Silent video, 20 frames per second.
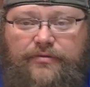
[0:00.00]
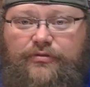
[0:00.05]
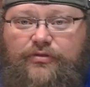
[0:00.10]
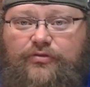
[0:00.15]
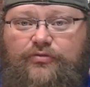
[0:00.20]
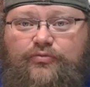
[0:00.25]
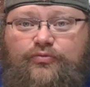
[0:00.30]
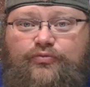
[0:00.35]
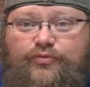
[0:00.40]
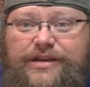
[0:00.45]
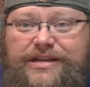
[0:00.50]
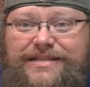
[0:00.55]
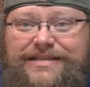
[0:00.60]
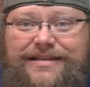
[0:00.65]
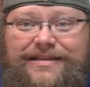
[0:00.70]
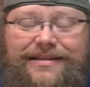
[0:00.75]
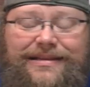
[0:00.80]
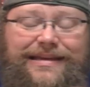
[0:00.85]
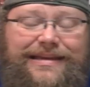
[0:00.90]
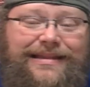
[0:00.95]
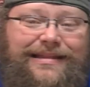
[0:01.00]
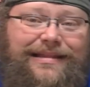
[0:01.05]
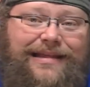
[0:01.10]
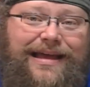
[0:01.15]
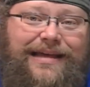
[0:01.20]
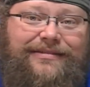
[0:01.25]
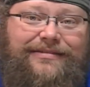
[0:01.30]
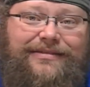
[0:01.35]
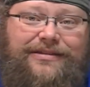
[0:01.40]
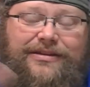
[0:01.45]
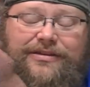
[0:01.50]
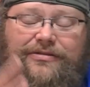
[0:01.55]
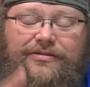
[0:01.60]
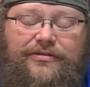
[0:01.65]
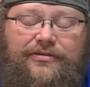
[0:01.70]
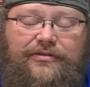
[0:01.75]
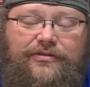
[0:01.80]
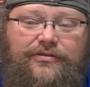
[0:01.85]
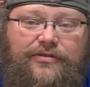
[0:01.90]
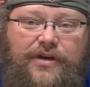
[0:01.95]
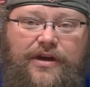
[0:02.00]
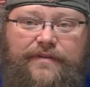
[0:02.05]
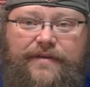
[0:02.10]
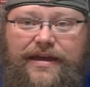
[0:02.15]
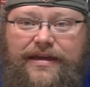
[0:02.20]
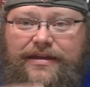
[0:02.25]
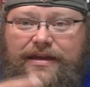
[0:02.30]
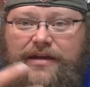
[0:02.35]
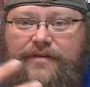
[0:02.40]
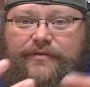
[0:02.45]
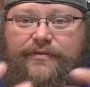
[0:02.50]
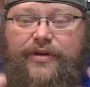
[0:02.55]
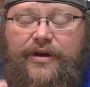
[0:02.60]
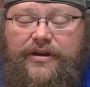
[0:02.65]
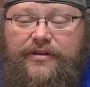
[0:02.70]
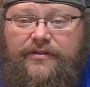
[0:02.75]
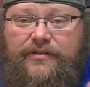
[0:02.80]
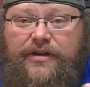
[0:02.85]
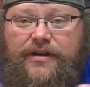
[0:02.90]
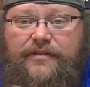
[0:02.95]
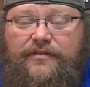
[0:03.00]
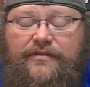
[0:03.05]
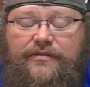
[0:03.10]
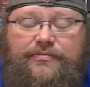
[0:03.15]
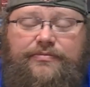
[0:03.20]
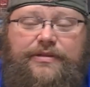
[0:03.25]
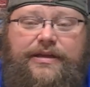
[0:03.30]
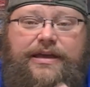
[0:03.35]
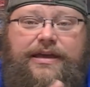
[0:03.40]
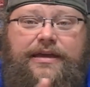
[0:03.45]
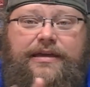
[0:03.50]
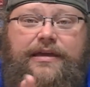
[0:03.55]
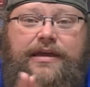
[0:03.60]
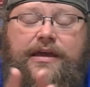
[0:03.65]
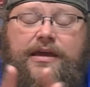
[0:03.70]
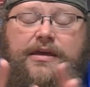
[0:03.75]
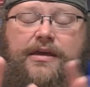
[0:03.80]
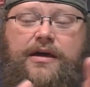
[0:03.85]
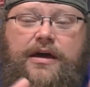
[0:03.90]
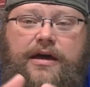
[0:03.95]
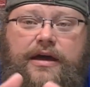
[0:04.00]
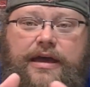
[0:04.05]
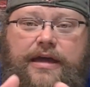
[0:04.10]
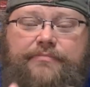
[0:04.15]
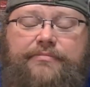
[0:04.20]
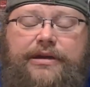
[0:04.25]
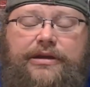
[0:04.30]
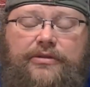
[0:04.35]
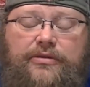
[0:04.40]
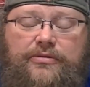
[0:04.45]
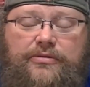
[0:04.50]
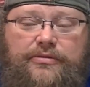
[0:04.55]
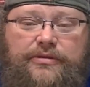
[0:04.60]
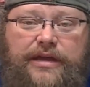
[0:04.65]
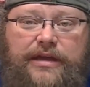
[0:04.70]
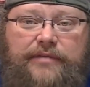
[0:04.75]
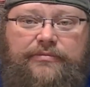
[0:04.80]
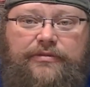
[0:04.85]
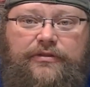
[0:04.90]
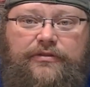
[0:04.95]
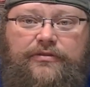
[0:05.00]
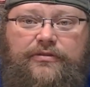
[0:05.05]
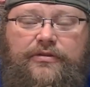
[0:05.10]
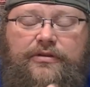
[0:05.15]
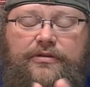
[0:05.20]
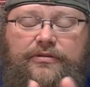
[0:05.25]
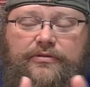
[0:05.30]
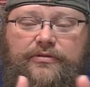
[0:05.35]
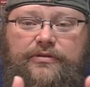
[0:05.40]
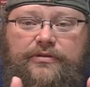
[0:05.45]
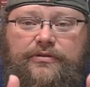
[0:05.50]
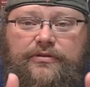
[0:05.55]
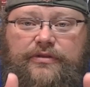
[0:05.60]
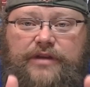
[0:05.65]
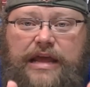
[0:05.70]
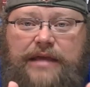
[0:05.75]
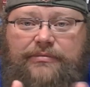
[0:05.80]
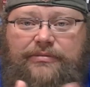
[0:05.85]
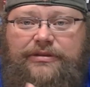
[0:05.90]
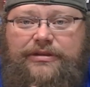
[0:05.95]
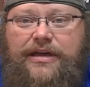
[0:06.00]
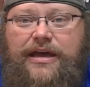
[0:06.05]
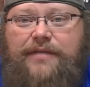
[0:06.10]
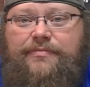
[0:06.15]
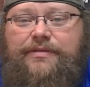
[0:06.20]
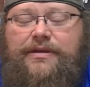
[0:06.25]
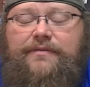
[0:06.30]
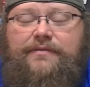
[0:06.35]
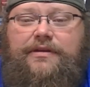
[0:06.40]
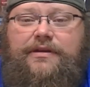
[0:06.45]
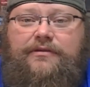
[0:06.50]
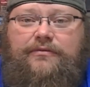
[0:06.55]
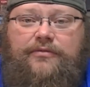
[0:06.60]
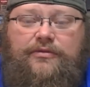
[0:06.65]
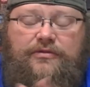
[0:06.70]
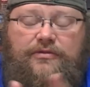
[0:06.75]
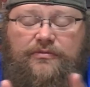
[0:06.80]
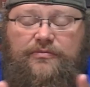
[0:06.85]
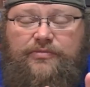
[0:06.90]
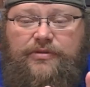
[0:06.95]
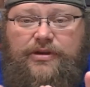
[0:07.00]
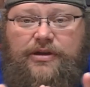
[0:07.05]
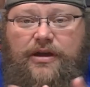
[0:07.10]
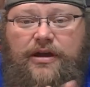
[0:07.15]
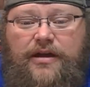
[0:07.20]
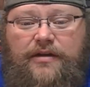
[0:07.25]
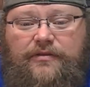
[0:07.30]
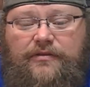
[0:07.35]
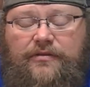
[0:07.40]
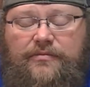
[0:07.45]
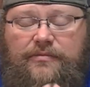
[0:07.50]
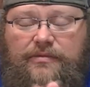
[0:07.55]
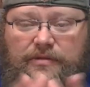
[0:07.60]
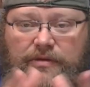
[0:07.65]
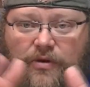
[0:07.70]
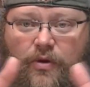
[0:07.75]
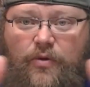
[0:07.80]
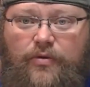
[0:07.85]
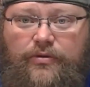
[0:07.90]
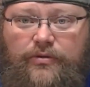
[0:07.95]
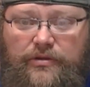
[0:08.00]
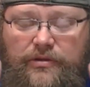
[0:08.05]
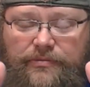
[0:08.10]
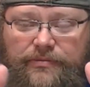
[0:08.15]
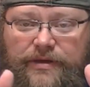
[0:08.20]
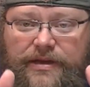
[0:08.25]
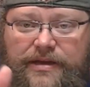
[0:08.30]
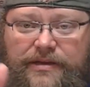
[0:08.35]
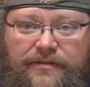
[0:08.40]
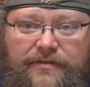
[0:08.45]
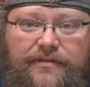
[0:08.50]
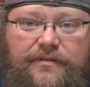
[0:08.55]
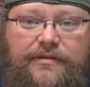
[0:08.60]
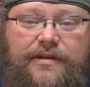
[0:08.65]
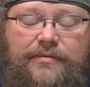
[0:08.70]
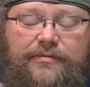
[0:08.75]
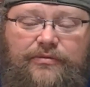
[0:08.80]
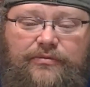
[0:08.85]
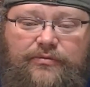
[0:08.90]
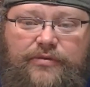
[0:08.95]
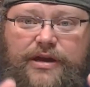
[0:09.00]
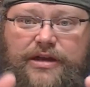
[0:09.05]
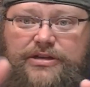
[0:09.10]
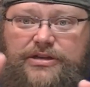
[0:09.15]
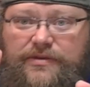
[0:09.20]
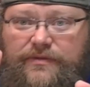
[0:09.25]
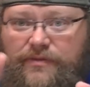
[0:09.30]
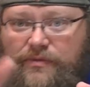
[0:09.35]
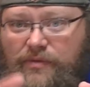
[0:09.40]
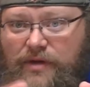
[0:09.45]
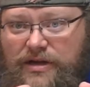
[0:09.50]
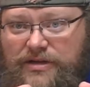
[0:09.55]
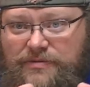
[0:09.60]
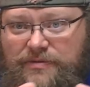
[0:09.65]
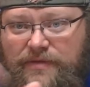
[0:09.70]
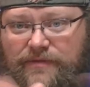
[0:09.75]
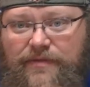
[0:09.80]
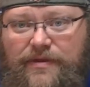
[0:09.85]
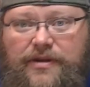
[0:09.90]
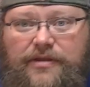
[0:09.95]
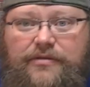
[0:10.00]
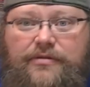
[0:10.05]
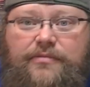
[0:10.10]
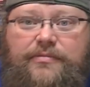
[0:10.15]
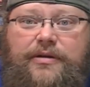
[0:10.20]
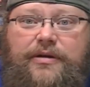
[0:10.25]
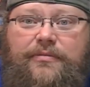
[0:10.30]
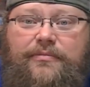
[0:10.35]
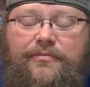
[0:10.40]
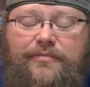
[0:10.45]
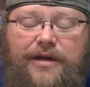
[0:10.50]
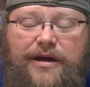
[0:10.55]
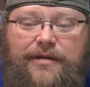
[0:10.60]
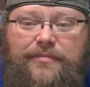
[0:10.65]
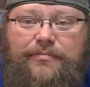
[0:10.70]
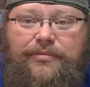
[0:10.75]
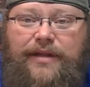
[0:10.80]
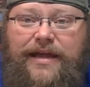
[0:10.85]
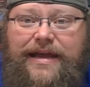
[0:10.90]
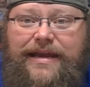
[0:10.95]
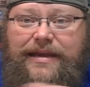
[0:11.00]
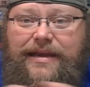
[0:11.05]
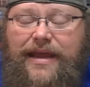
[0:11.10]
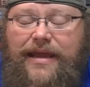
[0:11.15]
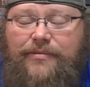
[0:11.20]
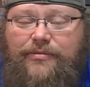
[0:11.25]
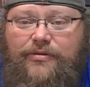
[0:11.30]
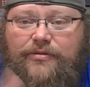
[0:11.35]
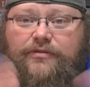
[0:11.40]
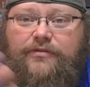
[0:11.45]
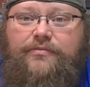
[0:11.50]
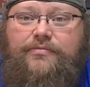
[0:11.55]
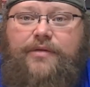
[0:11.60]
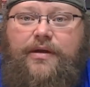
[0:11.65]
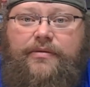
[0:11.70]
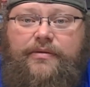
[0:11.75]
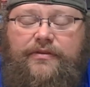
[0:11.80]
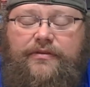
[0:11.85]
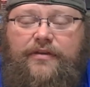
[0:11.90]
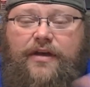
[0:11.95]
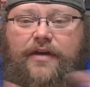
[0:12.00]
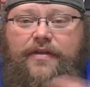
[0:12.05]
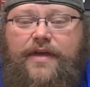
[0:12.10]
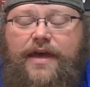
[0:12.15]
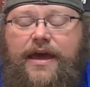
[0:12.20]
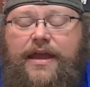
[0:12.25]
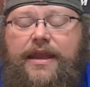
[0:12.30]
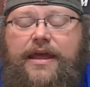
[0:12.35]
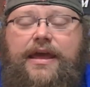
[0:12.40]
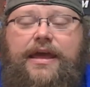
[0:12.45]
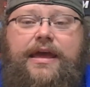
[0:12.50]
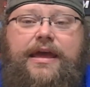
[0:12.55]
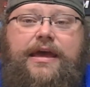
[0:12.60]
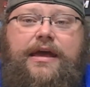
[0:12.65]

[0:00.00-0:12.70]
Just recently, in the last year or so, I've had kind of a renaissance of playing at my local gaming store during their tabletop evenings, which is pretty awesome. The owner of the place, his name is Rich. If you watch my video about blind gamers, you probably saw that.